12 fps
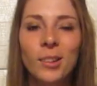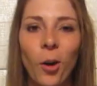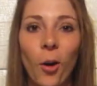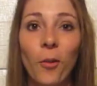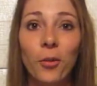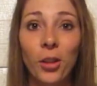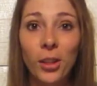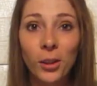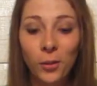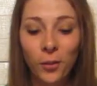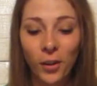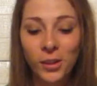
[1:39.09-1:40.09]
So for
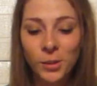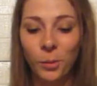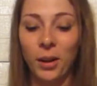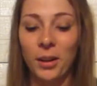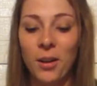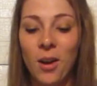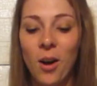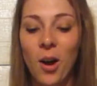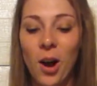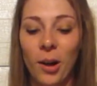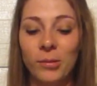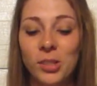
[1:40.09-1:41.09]
this first one,
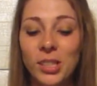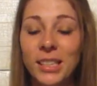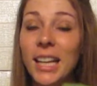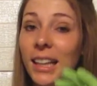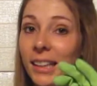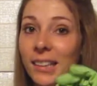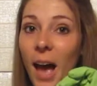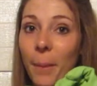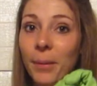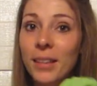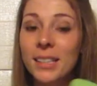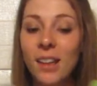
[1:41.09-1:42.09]
I'm just gonna take the top
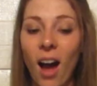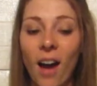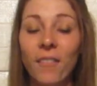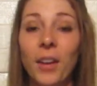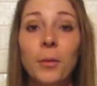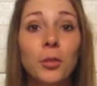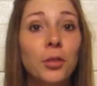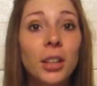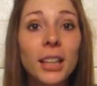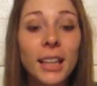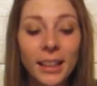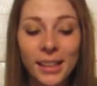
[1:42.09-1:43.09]
of this off. It was
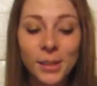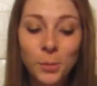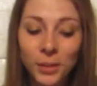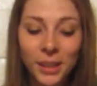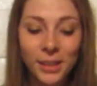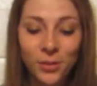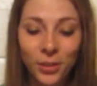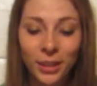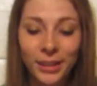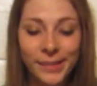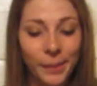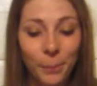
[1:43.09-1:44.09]
really, this one is
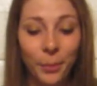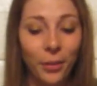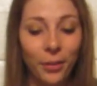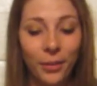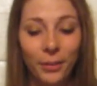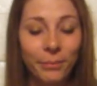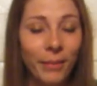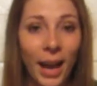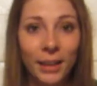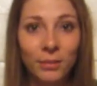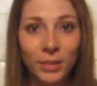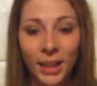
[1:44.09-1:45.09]
really simple.
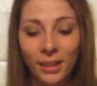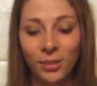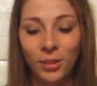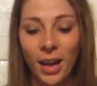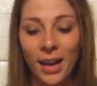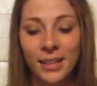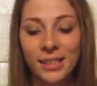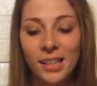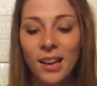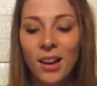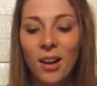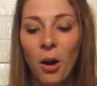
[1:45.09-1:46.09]
Not even kidding you guys.
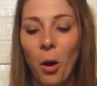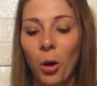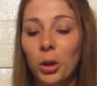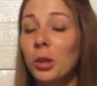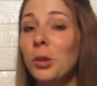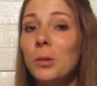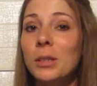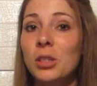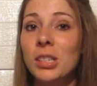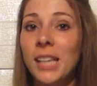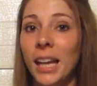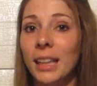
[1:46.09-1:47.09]
All you do is
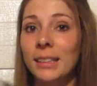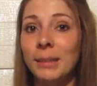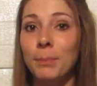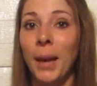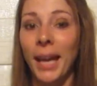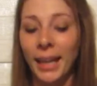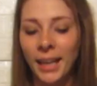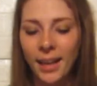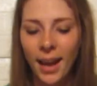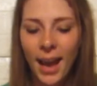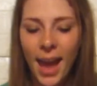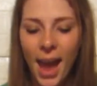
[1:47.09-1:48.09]
just take the paint
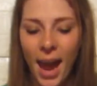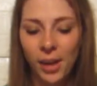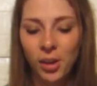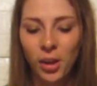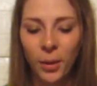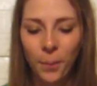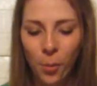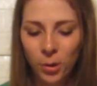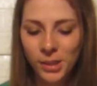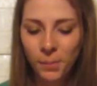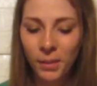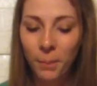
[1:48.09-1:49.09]
and you're gonna pour
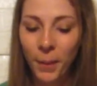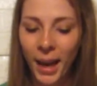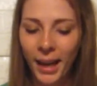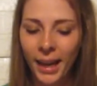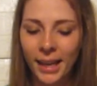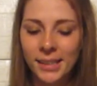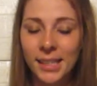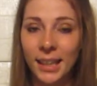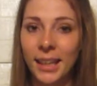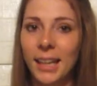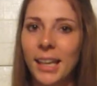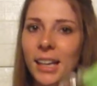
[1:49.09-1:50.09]
some of the paint into
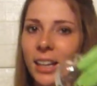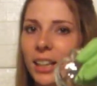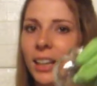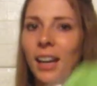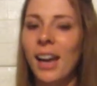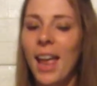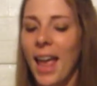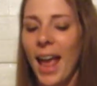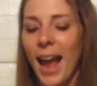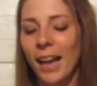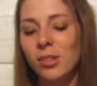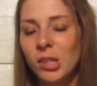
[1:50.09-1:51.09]
here
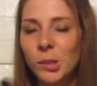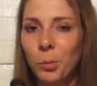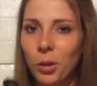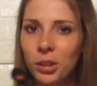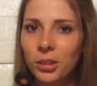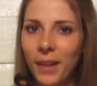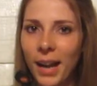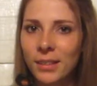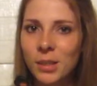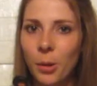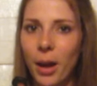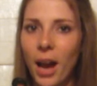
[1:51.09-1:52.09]
and just swirl it
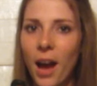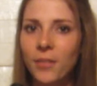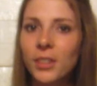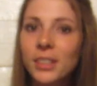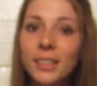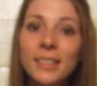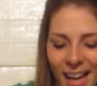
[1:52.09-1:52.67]
around so it covers.